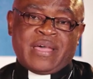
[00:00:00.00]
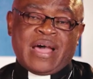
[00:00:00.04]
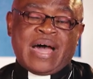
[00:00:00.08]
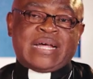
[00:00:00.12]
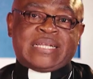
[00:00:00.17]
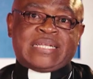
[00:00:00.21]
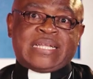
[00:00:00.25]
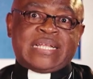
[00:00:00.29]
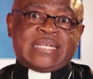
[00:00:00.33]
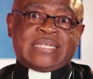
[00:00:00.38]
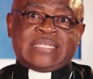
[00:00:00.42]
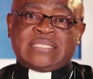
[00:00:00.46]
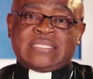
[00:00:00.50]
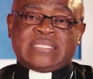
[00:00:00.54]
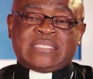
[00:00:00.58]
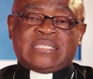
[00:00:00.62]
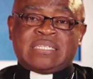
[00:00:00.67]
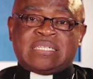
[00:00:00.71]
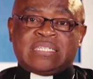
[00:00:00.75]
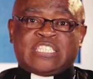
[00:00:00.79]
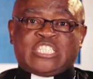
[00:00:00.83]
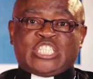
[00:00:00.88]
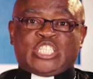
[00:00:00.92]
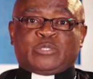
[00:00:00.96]
And then
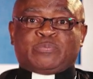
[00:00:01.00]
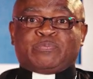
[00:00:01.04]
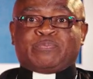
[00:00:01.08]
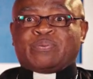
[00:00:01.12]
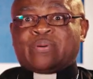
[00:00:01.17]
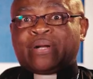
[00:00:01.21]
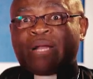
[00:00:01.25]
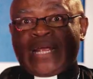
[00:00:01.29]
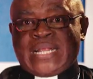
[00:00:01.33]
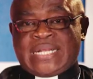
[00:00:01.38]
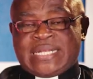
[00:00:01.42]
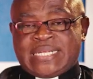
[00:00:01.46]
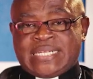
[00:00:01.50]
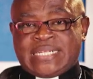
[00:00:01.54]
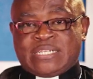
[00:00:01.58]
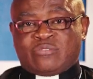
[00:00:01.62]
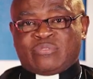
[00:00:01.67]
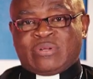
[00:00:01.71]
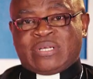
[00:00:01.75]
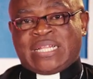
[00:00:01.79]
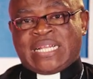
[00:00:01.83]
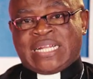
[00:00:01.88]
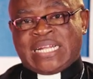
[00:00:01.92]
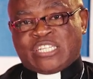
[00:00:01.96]
it spread
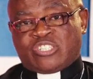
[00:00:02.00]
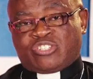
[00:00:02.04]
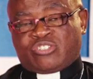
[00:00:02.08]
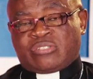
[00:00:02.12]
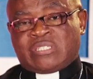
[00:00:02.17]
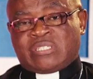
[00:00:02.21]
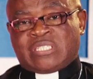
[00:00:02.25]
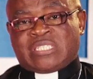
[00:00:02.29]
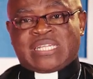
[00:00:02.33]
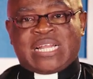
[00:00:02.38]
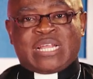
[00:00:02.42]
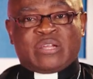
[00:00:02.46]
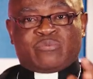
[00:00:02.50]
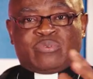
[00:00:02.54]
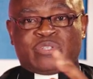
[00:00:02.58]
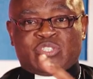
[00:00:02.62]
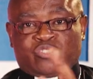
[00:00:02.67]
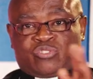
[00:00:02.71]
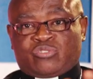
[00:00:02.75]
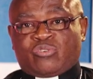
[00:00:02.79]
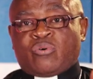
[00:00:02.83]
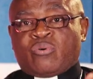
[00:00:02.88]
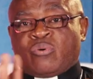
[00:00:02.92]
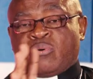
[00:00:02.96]
to other nations, like we
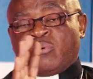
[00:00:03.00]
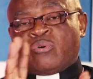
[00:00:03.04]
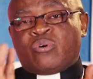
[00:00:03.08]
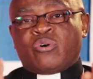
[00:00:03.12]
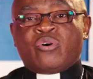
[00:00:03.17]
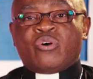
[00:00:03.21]
saw.